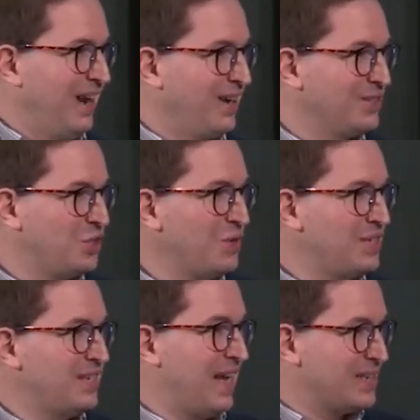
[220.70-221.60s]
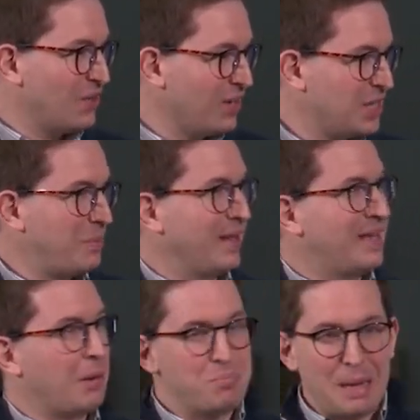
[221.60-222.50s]
Uh, it's too easy to get excited about the
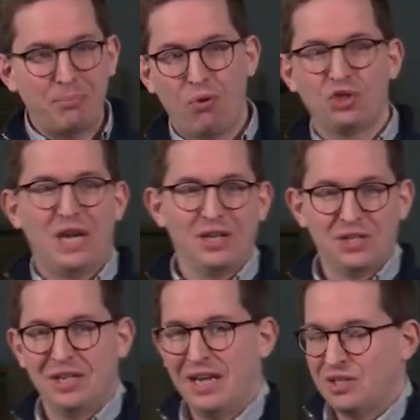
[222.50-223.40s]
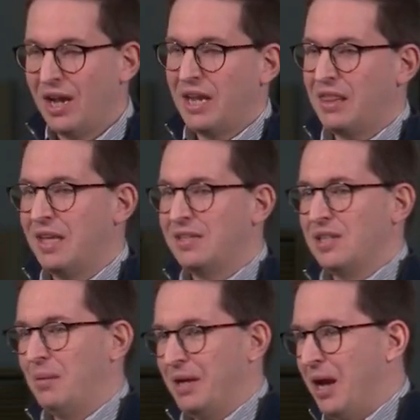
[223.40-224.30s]
kind of big projects and exciting things
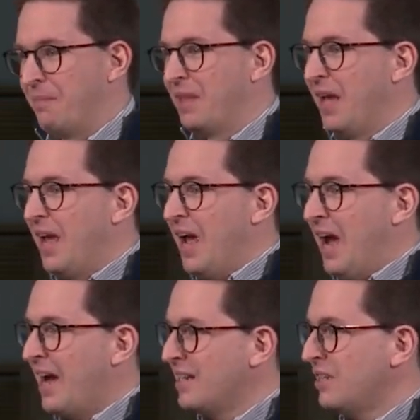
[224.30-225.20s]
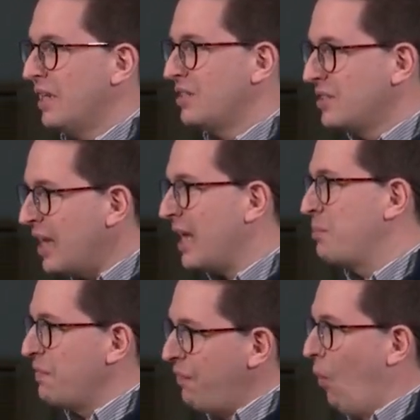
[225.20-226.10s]
coming up. And today,
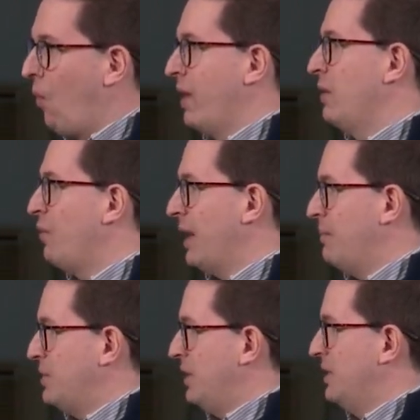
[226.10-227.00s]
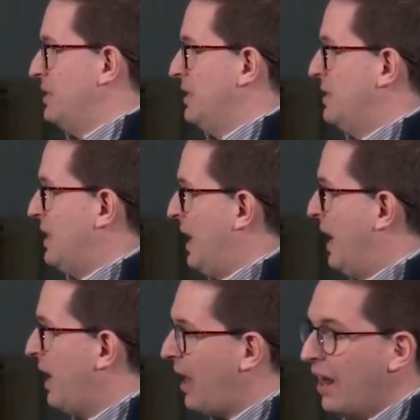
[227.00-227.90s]
before, in the run up to, to, to that,
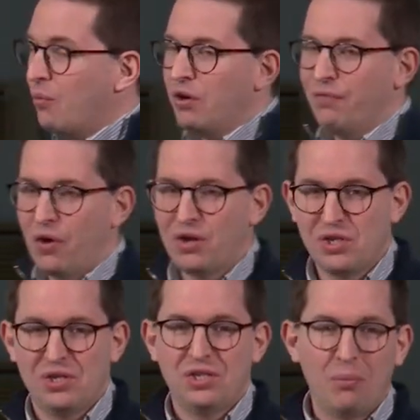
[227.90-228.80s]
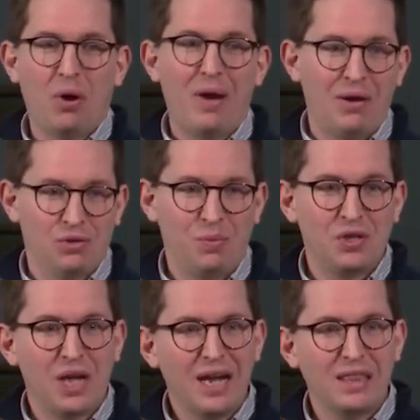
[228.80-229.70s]
I, I want to focus somewhere else
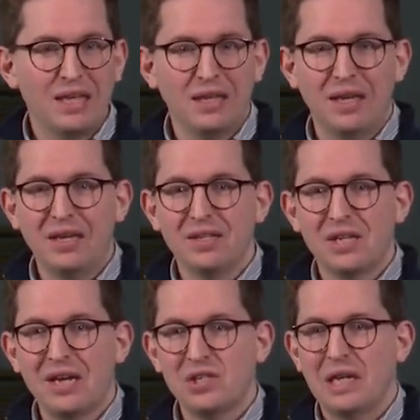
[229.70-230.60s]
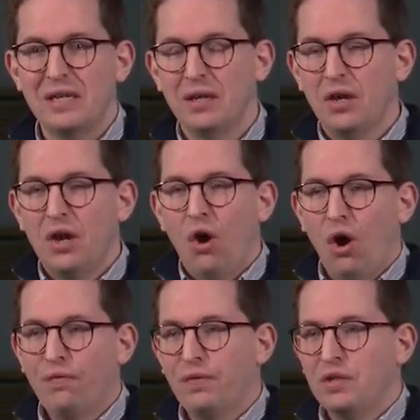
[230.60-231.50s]
because I think it is actually
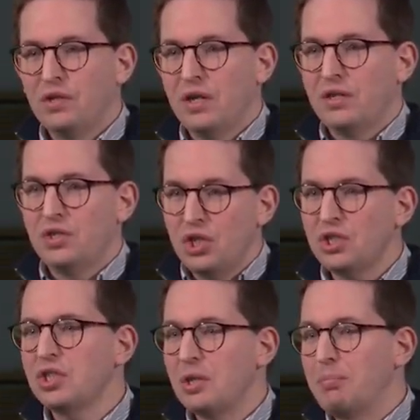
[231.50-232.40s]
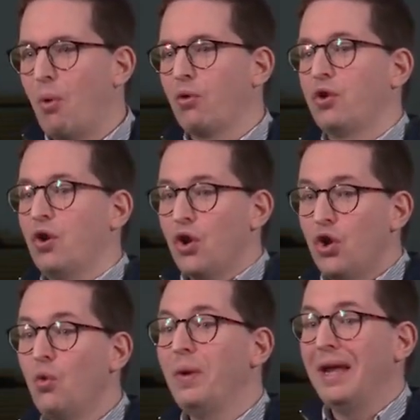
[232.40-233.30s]
often it's just as important
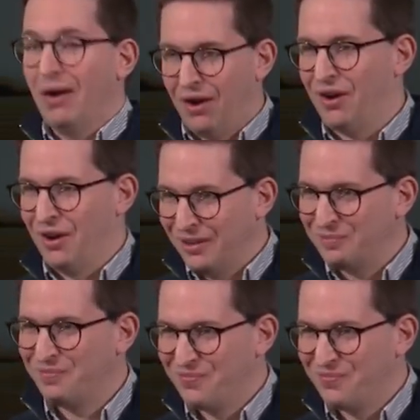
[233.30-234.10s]
who we are